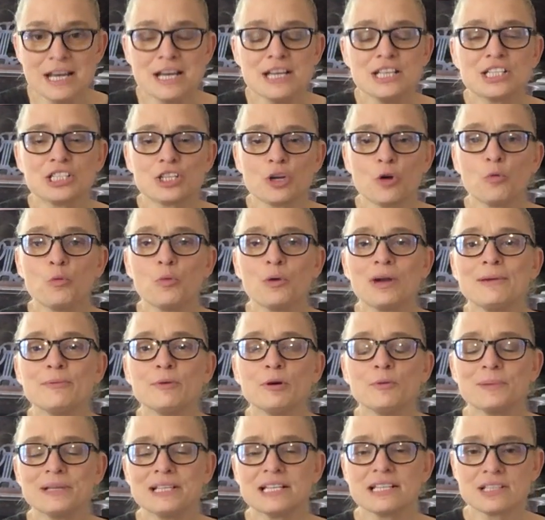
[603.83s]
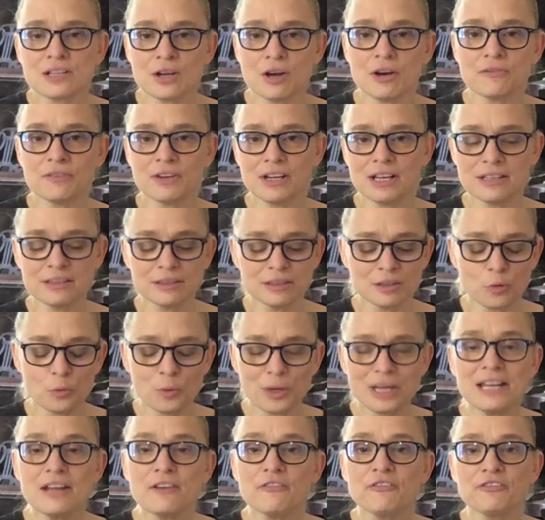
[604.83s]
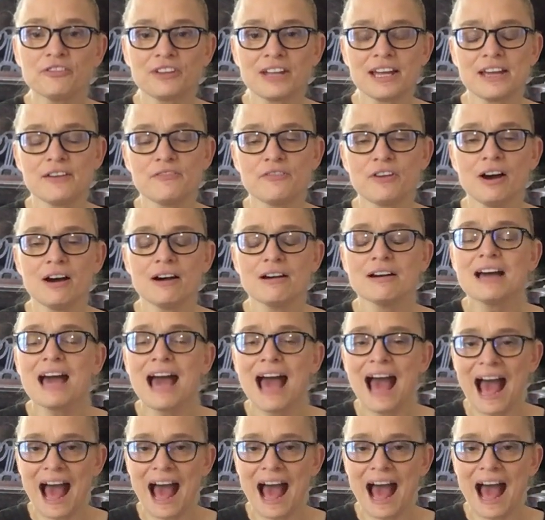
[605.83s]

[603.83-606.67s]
So we will be serving the winning flavor